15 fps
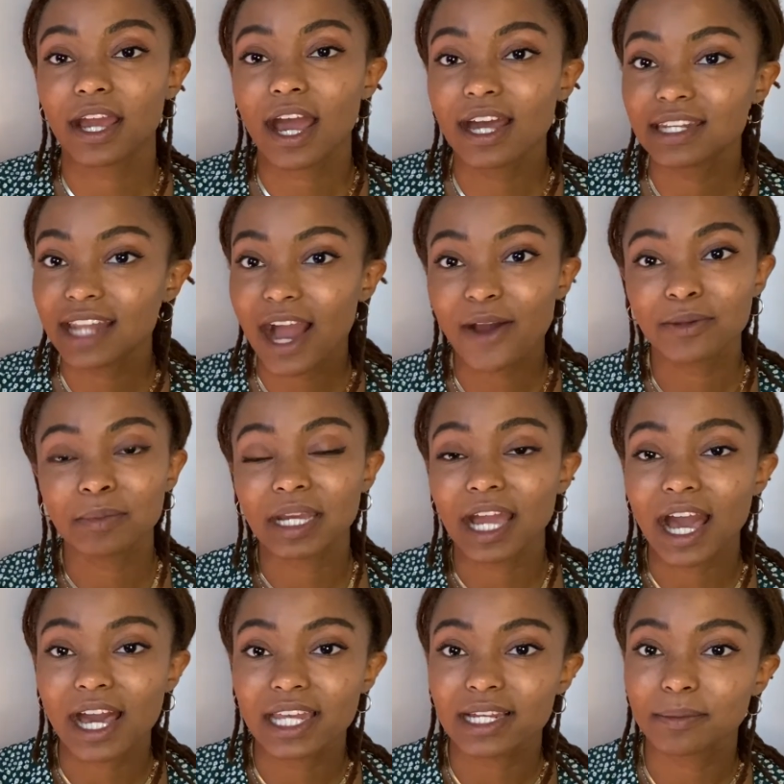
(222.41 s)
And now in my
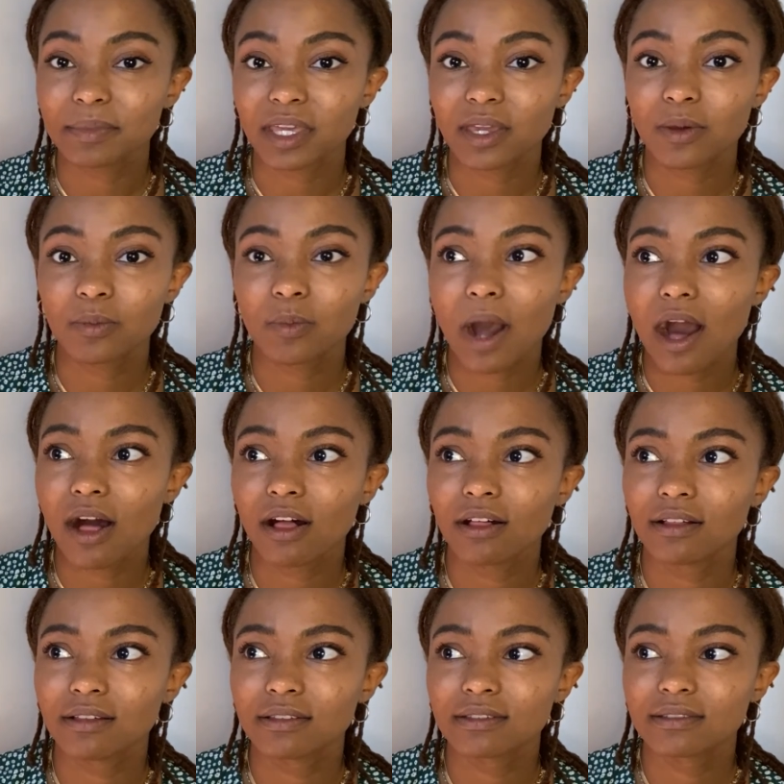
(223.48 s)
head, I'm like,
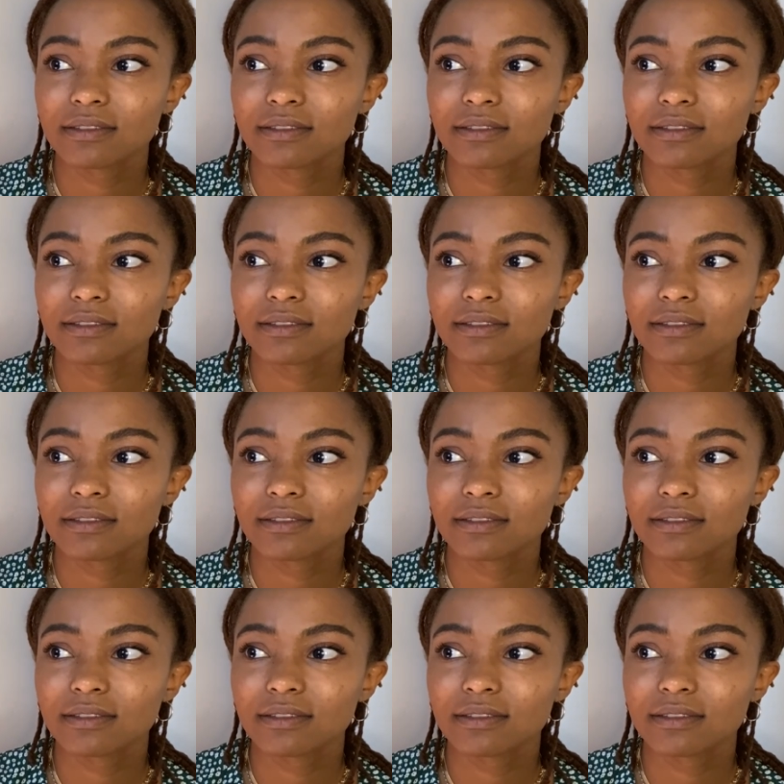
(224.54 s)
well,